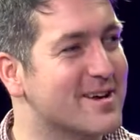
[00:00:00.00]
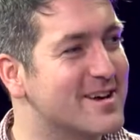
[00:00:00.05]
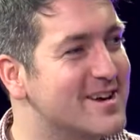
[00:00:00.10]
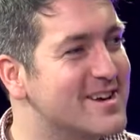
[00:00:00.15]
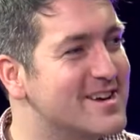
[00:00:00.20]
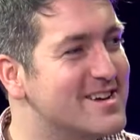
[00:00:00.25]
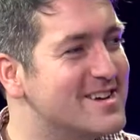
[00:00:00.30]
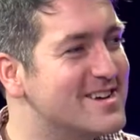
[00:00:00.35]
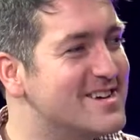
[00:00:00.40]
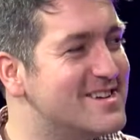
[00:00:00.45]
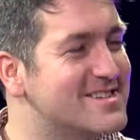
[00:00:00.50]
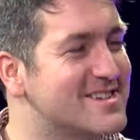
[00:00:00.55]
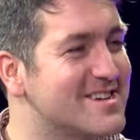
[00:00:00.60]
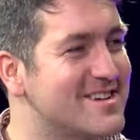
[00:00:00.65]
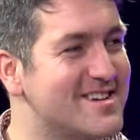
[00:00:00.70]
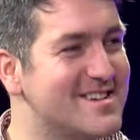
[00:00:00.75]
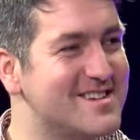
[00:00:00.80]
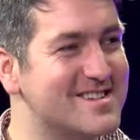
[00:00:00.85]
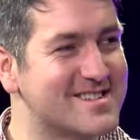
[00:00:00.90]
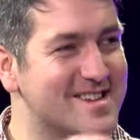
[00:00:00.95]
That is
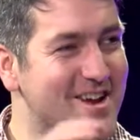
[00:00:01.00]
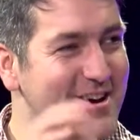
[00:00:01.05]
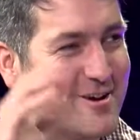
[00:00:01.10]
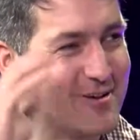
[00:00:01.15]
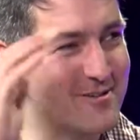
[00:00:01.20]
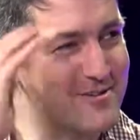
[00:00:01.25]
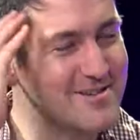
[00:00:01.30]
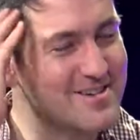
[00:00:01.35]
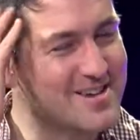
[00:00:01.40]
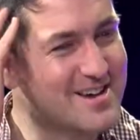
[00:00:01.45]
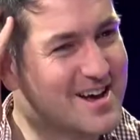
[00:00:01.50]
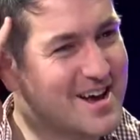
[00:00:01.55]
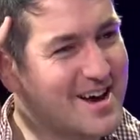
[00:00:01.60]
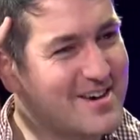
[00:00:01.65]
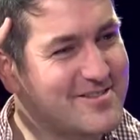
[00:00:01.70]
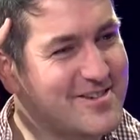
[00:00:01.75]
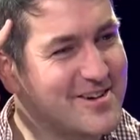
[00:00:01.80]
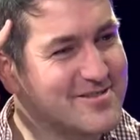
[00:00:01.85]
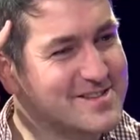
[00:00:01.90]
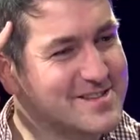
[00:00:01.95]
intense. So
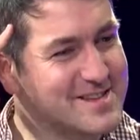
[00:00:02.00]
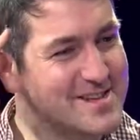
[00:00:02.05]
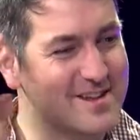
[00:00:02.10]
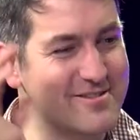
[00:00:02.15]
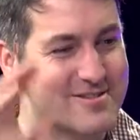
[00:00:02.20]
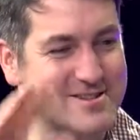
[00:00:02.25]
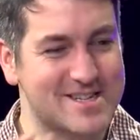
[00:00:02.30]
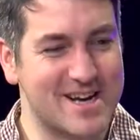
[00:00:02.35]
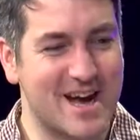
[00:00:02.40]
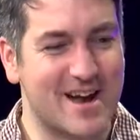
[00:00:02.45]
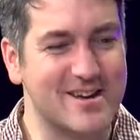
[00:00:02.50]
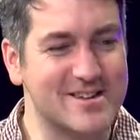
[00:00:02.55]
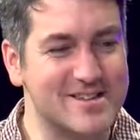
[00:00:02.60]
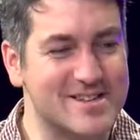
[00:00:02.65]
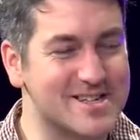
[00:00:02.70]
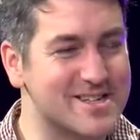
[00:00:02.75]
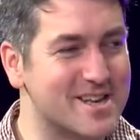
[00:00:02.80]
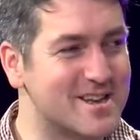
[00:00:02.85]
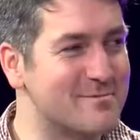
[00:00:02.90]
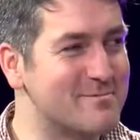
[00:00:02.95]
obviously there were
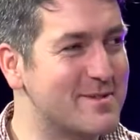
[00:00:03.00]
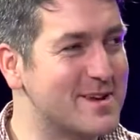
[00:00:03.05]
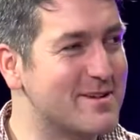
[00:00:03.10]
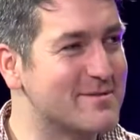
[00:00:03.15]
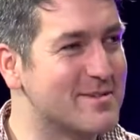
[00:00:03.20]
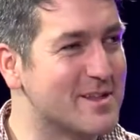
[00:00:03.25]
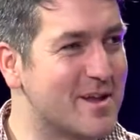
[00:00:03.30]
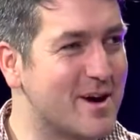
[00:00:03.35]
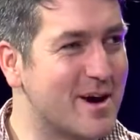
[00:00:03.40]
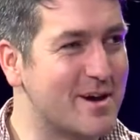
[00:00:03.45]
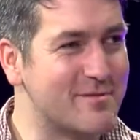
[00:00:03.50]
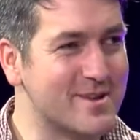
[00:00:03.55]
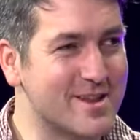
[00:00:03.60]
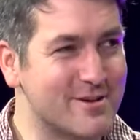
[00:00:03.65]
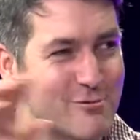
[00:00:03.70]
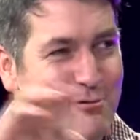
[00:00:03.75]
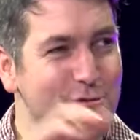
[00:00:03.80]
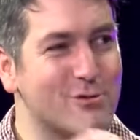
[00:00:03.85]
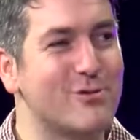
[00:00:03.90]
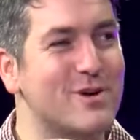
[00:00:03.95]
challenges in the middle of the night, but there
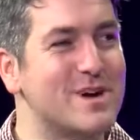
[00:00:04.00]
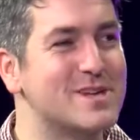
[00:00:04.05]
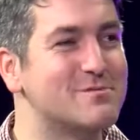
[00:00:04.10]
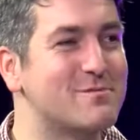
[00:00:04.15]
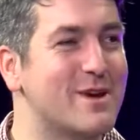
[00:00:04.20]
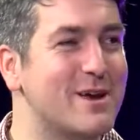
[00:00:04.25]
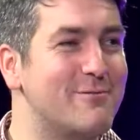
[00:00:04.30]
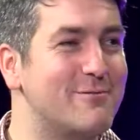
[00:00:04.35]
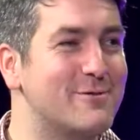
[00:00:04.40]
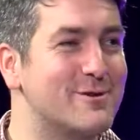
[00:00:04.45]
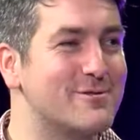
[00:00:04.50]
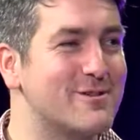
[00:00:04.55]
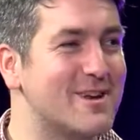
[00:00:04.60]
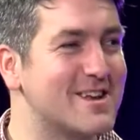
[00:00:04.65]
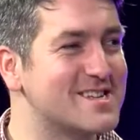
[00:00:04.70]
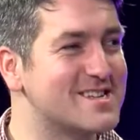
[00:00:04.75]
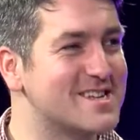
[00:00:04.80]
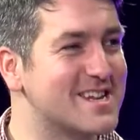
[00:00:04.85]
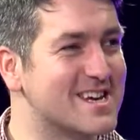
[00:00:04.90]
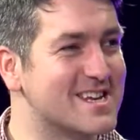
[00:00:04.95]
were always people
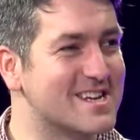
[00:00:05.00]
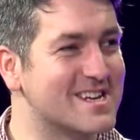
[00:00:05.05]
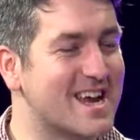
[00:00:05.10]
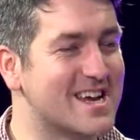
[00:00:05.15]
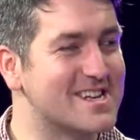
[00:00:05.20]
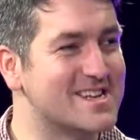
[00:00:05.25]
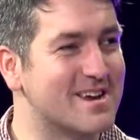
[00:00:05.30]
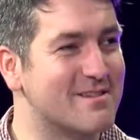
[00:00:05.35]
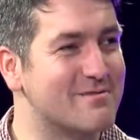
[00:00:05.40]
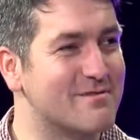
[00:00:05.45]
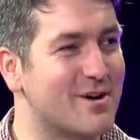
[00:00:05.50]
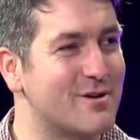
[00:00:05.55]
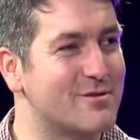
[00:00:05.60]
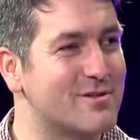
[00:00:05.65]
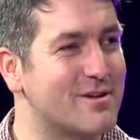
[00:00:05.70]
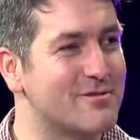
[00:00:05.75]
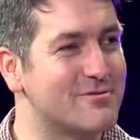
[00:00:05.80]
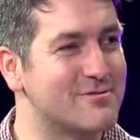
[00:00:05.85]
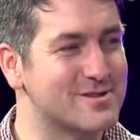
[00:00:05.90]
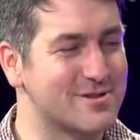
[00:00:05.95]
listening and getting involved,
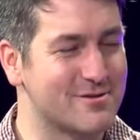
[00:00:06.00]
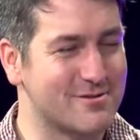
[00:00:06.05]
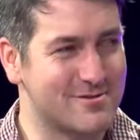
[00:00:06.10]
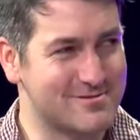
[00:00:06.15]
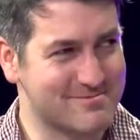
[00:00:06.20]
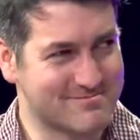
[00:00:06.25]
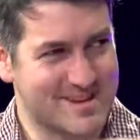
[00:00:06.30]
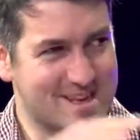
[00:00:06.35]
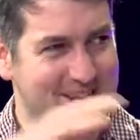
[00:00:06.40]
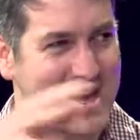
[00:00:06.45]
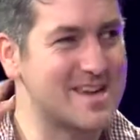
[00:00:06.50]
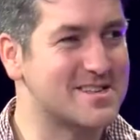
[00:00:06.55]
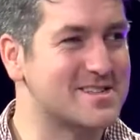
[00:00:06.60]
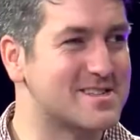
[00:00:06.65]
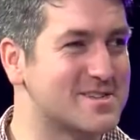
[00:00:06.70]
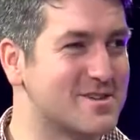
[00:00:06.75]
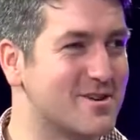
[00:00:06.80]
and I was guests